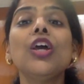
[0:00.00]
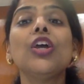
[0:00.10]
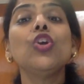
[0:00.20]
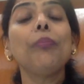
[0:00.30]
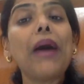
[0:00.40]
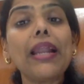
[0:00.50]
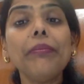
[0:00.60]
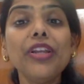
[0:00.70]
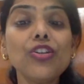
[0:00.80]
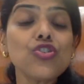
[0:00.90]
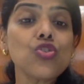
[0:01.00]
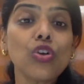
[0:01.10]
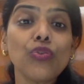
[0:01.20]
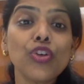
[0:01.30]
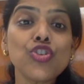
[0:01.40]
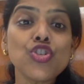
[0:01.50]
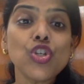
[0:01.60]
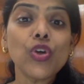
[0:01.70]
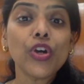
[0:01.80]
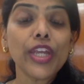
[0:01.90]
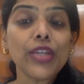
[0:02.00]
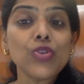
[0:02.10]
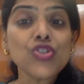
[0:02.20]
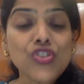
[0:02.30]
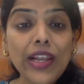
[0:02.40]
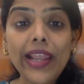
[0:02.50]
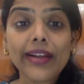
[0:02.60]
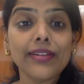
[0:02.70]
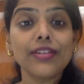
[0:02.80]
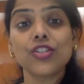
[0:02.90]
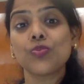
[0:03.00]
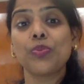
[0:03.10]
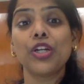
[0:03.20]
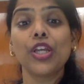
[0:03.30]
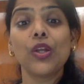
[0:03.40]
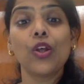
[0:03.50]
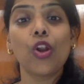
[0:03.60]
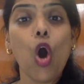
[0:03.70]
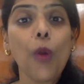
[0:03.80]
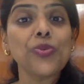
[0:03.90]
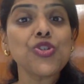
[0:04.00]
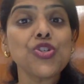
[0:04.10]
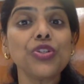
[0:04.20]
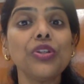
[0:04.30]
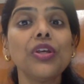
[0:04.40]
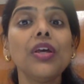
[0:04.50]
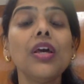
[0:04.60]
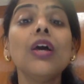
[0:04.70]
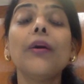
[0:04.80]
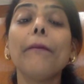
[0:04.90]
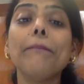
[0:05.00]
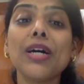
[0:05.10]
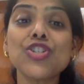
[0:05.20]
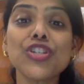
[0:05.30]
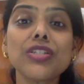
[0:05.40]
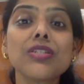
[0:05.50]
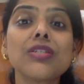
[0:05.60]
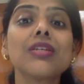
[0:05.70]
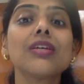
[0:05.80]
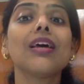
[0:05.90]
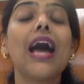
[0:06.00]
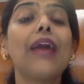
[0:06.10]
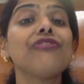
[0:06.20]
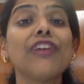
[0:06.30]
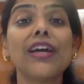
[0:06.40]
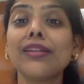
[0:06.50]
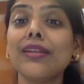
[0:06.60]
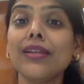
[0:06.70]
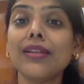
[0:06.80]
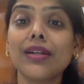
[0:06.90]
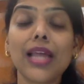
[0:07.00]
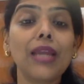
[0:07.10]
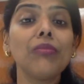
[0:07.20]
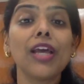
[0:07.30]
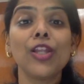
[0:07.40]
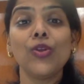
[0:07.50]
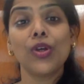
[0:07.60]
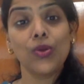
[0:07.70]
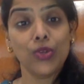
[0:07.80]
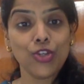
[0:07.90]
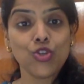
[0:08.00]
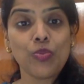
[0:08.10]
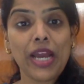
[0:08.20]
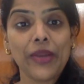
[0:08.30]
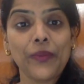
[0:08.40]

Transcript: Your parameters on which you are going to select this particular option, budget, and finally the timeline you are looking to buy.